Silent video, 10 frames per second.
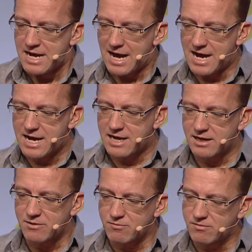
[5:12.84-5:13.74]

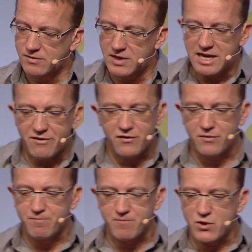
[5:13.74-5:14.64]
And if
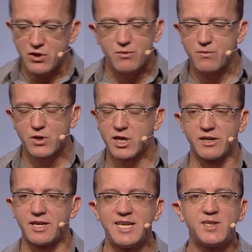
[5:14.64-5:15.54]
you
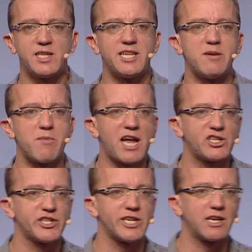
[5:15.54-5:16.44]
can easily
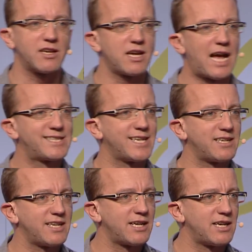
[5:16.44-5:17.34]
imagine
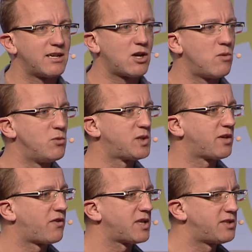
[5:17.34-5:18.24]
attending a
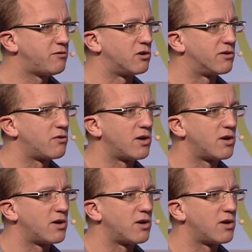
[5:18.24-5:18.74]
music festival, for